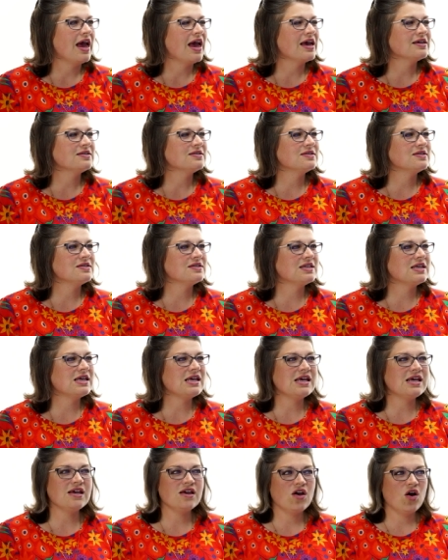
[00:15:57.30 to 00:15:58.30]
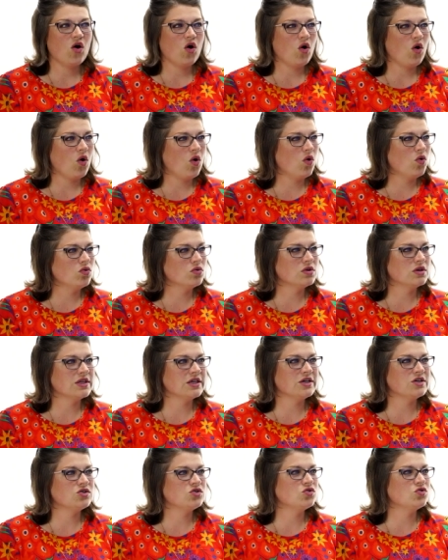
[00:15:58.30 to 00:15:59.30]
S T,
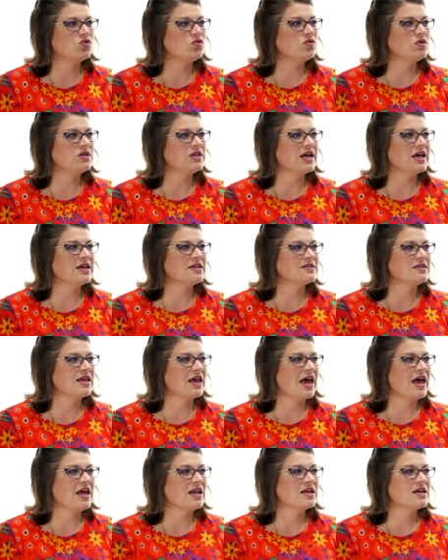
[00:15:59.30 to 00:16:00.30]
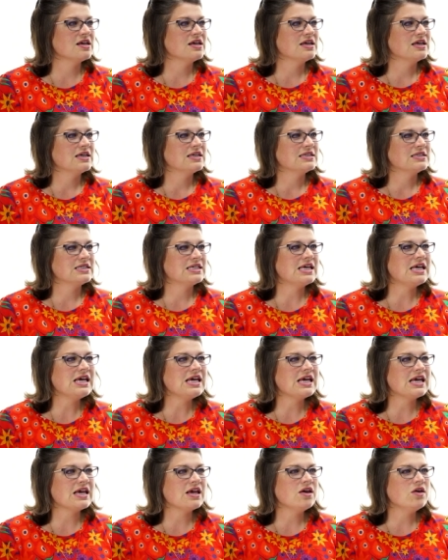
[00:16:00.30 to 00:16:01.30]
only du takes that.
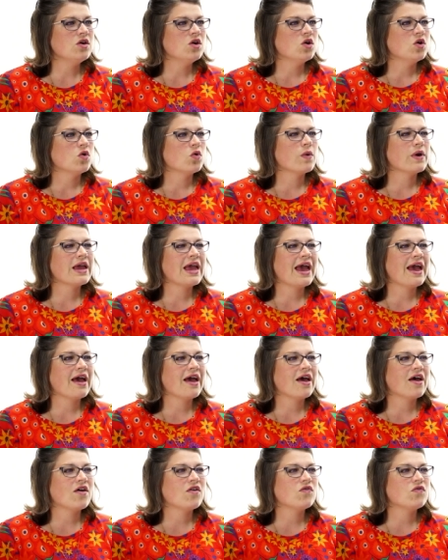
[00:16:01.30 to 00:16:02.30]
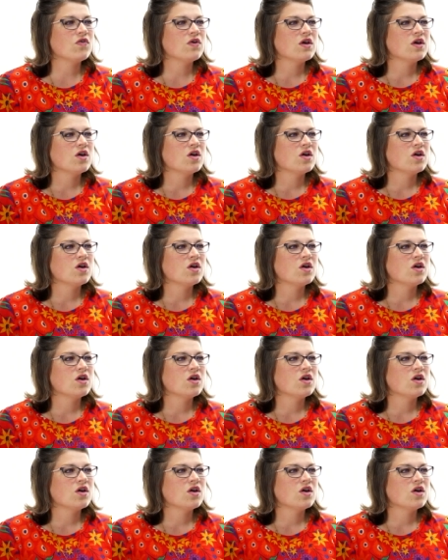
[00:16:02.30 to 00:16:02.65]
T, we have